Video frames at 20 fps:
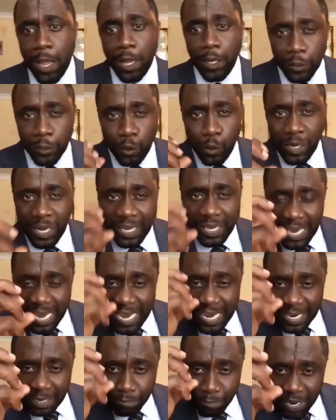so that he
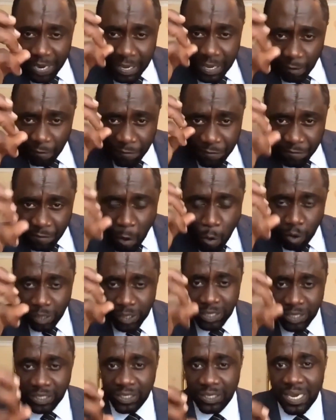can be the
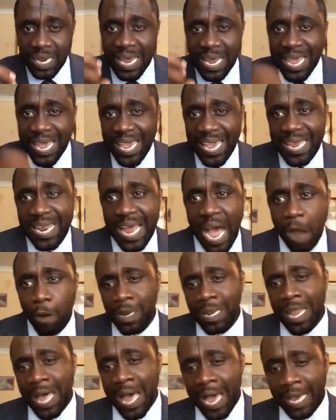focus in our
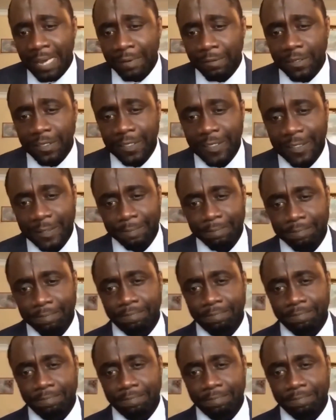lives.